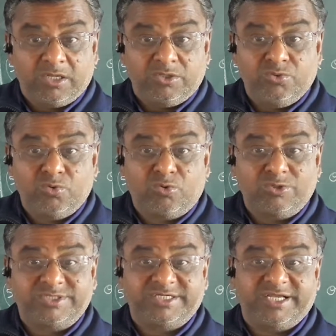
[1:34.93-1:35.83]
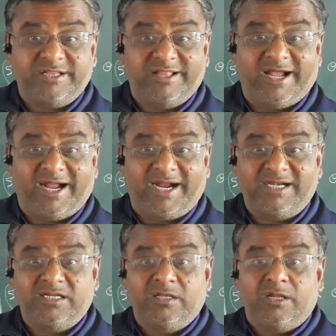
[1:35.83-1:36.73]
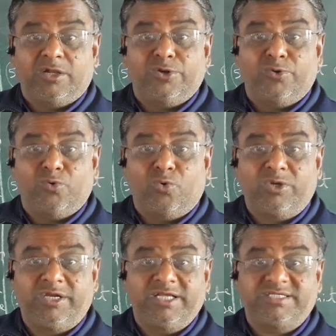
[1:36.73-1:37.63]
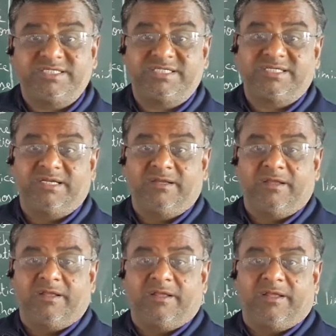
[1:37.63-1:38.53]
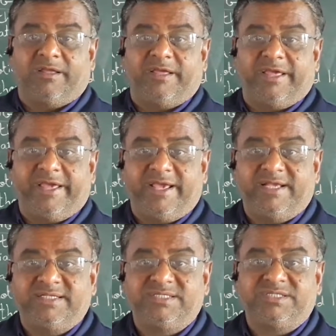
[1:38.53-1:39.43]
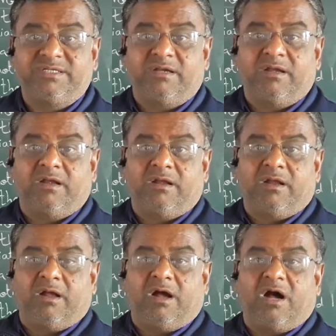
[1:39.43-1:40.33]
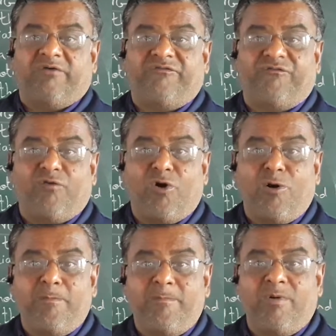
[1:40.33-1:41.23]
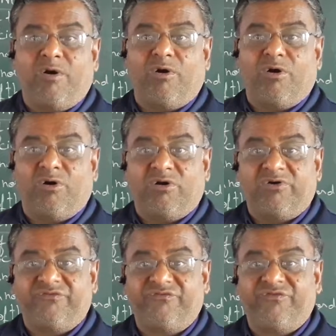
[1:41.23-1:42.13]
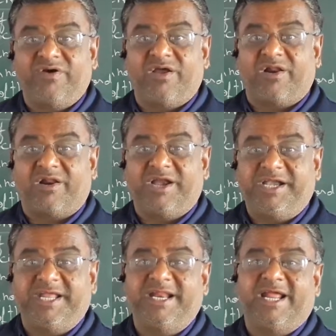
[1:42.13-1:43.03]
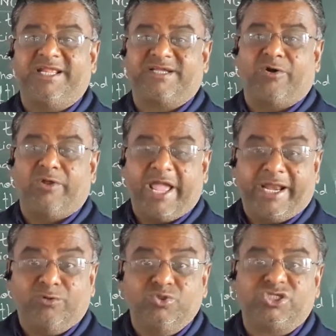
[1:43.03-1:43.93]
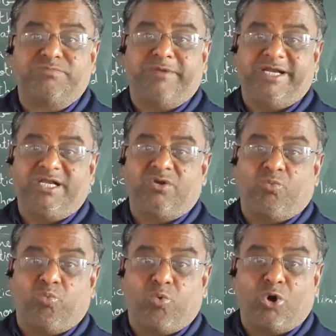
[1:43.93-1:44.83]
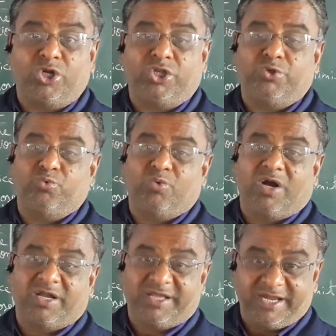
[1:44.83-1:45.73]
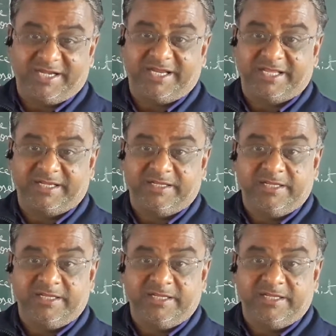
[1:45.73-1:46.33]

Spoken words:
you could say that notice is a form of written announcement what you are getting.